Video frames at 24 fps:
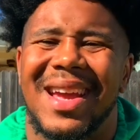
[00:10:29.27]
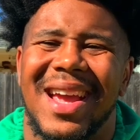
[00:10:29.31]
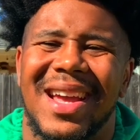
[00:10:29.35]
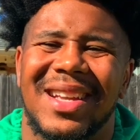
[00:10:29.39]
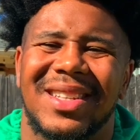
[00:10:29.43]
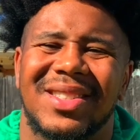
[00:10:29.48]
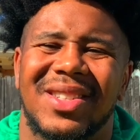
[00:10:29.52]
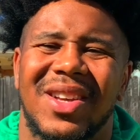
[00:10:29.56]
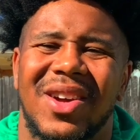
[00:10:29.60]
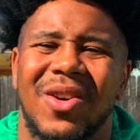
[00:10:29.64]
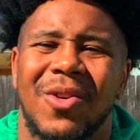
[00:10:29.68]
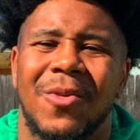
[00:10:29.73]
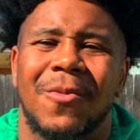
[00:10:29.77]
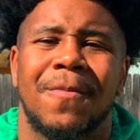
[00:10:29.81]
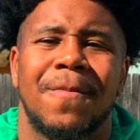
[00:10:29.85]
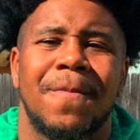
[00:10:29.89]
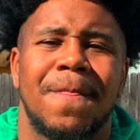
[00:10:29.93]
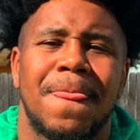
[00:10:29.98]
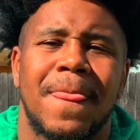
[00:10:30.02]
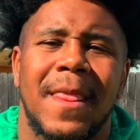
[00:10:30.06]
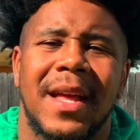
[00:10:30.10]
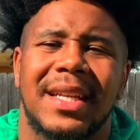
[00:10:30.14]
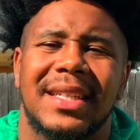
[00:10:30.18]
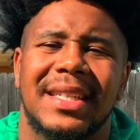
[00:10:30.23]
and so
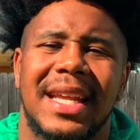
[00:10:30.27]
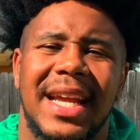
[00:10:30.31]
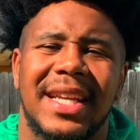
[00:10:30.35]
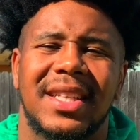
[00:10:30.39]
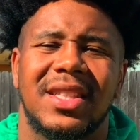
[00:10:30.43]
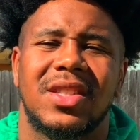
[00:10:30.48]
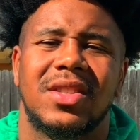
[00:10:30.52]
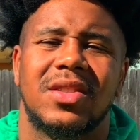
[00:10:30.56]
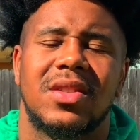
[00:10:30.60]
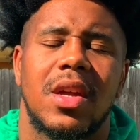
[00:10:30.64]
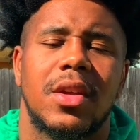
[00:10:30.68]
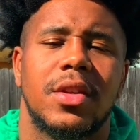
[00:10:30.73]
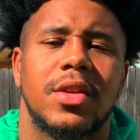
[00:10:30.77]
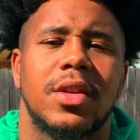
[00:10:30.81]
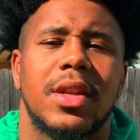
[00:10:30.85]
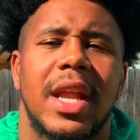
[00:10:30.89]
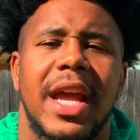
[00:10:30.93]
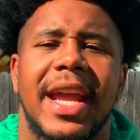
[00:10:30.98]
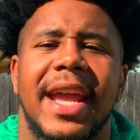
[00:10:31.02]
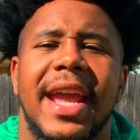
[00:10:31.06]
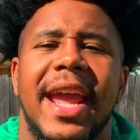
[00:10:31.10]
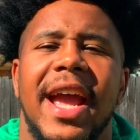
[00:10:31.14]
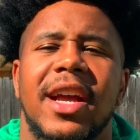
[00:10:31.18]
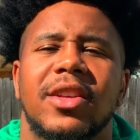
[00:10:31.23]
they
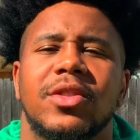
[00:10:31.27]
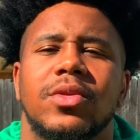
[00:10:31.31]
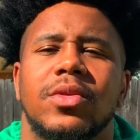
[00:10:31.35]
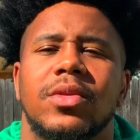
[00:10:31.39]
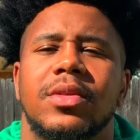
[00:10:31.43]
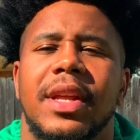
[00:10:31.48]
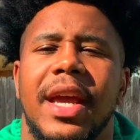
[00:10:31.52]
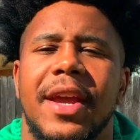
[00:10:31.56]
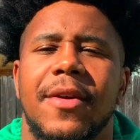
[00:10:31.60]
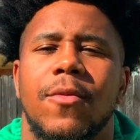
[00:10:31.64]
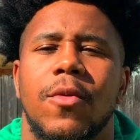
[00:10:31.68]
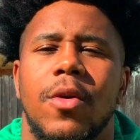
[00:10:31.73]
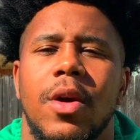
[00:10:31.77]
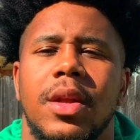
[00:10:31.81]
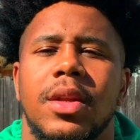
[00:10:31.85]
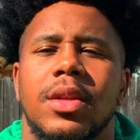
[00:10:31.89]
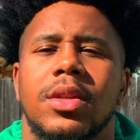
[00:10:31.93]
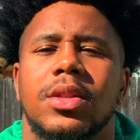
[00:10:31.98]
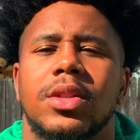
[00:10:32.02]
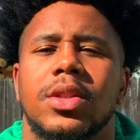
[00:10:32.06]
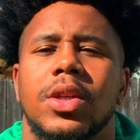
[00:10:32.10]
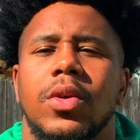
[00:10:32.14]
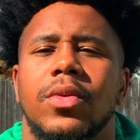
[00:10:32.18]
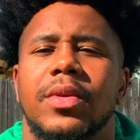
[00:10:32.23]
they canceled day 1,
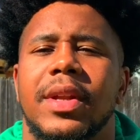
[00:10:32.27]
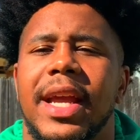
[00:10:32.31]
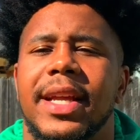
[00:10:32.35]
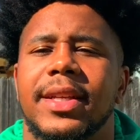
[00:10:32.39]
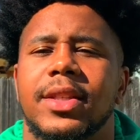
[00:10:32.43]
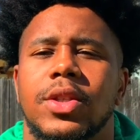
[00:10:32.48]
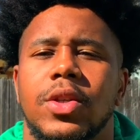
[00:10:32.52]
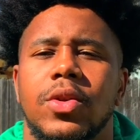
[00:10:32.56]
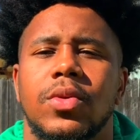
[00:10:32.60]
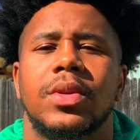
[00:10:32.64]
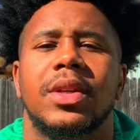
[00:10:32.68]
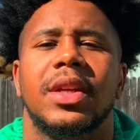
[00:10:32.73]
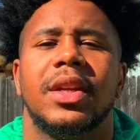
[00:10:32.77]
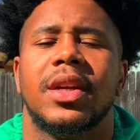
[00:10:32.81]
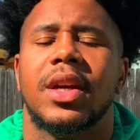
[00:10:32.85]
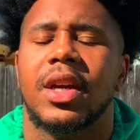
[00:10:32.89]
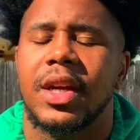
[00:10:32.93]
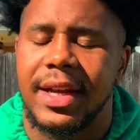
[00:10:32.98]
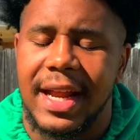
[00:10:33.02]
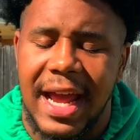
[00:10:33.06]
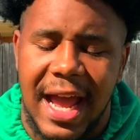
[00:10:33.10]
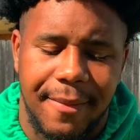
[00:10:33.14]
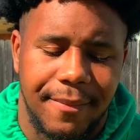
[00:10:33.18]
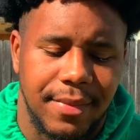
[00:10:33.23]
so day 2
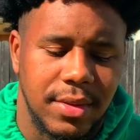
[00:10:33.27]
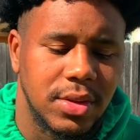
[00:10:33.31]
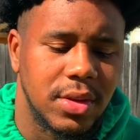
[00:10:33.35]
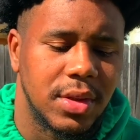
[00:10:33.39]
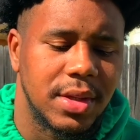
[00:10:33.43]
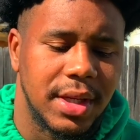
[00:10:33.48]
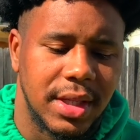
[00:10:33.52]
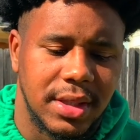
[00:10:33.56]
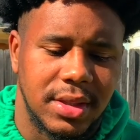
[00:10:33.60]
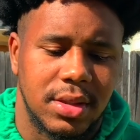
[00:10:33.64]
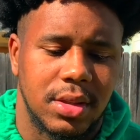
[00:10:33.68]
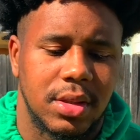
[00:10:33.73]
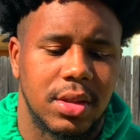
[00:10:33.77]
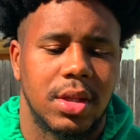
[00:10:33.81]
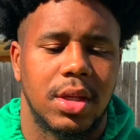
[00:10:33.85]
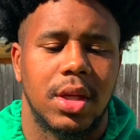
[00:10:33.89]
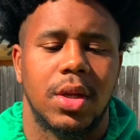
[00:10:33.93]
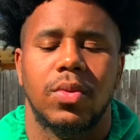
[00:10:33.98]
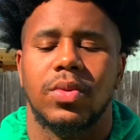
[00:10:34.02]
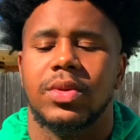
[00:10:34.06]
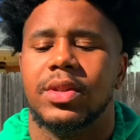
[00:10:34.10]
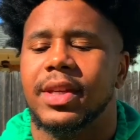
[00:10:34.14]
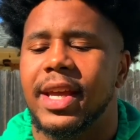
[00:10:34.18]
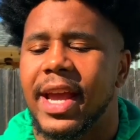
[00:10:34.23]
couldn't happen. So yes,
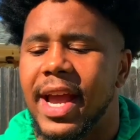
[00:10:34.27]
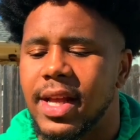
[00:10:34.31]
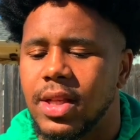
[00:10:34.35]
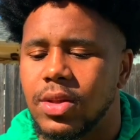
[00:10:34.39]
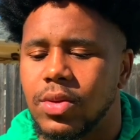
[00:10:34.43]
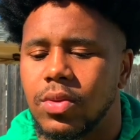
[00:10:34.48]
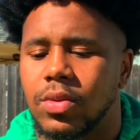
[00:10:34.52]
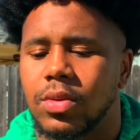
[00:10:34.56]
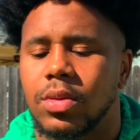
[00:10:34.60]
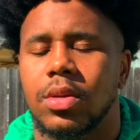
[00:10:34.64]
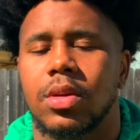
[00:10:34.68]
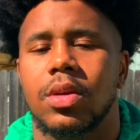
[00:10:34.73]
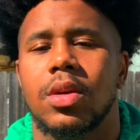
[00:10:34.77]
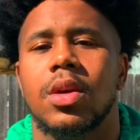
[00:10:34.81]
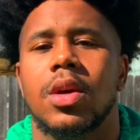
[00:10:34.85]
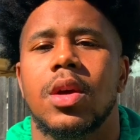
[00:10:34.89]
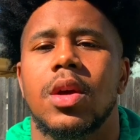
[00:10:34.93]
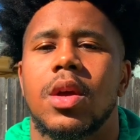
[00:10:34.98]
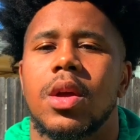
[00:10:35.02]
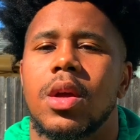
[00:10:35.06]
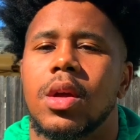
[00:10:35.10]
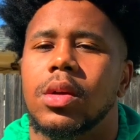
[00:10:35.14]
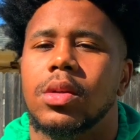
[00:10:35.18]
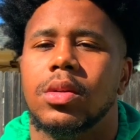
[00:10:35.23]
it was canceled.
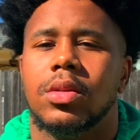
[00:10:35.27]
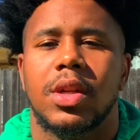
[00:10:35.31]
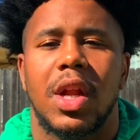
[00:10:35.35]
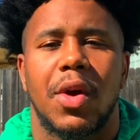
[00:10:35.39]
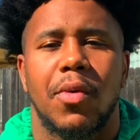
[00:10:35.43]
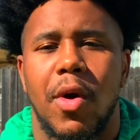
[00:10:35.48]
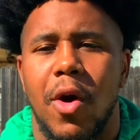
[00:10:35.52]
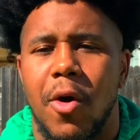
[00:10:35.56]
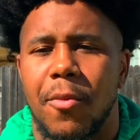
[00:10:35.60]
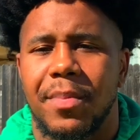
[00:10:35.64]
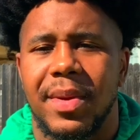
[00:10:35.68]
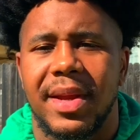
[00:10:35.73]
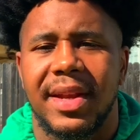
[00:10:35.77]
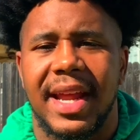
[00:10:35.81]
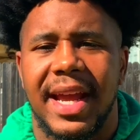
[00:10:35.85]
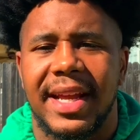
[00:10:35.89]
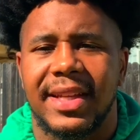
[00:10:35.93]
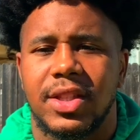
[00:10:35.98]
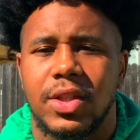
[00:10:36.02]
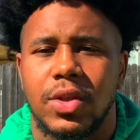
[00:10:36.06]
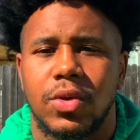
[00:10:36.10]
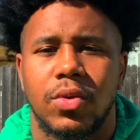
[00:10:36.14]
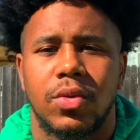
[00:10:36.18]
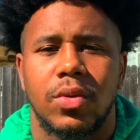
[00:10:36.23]
There won't be day
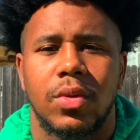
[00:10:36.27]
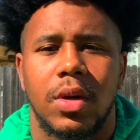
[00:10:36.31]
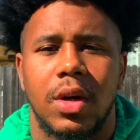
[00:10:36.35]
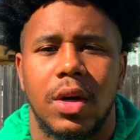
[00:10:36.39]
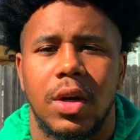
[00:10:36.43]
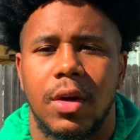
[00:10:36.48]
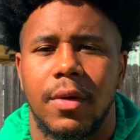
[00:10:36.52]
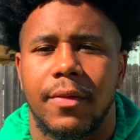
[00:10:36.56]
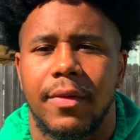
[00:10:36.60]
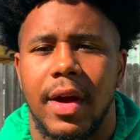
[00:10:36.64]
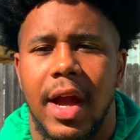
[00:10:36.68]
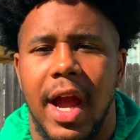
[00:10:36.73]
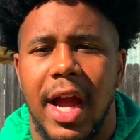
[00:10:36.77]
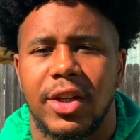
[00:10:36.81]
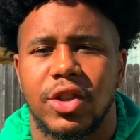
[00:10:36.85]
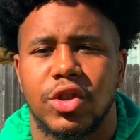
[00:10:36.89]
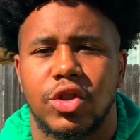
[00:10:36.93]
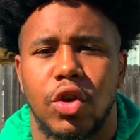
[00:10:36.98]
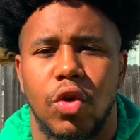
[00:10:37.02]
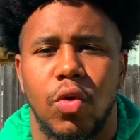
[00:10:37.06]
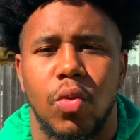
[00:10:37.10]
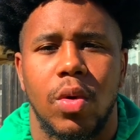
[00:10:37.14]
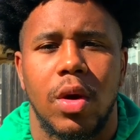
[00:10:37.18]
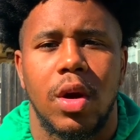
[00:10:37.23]
2 of
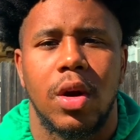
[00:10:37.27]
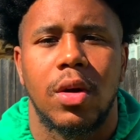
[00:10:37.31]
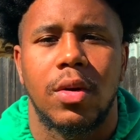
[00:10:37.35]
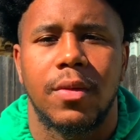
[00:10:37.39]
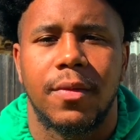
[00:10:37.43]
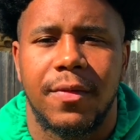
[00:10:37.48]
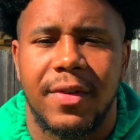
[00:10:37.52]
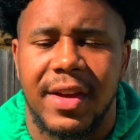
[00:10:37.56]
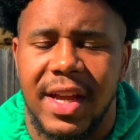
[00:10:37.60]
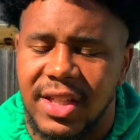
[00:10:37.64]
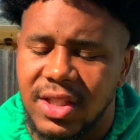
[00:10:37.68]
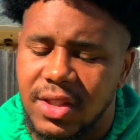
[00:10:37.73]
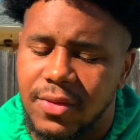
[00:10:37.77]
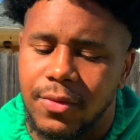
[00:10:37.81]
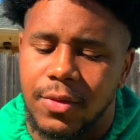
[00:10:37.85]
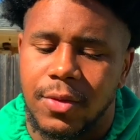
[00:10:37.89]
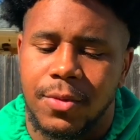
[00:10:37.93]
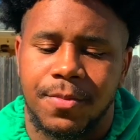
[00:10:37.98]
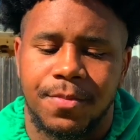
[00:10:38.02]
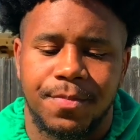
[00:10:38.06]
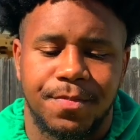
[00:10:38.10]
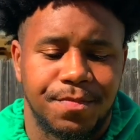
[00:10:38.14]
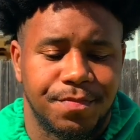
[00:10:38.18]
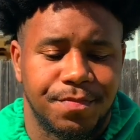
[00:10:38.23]
AstroWorld Festival.